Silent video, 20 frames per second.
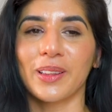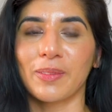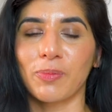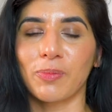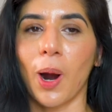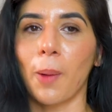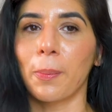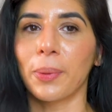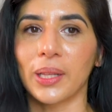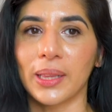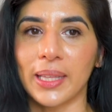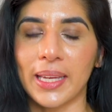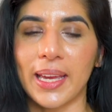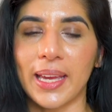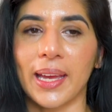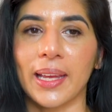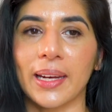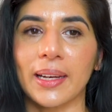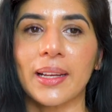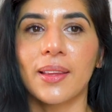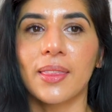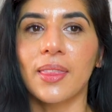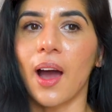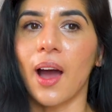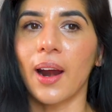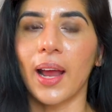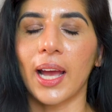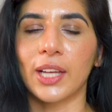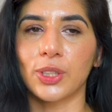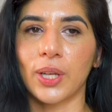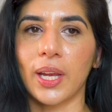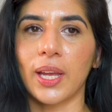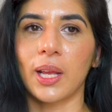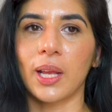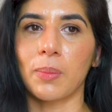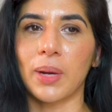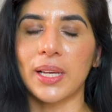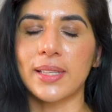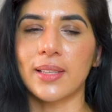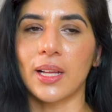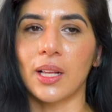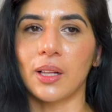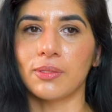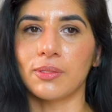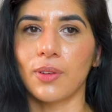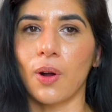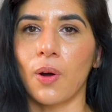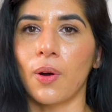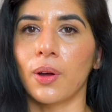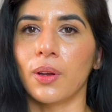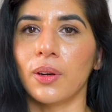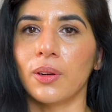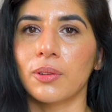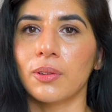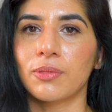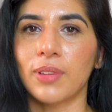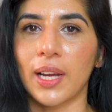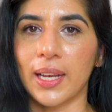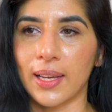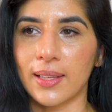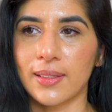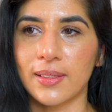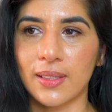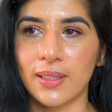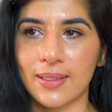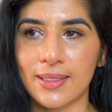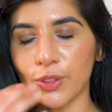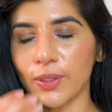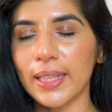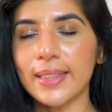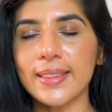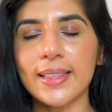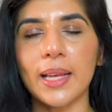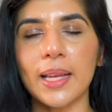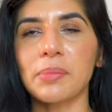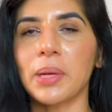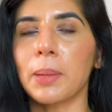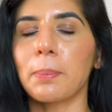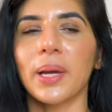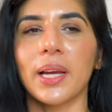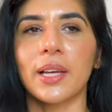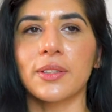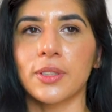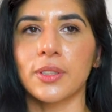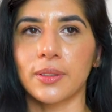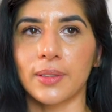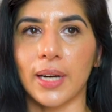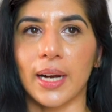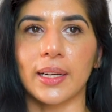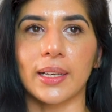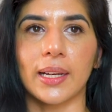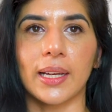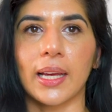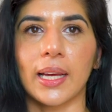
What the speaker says: properly and not educating myself on finances. So that's like my biggest regret.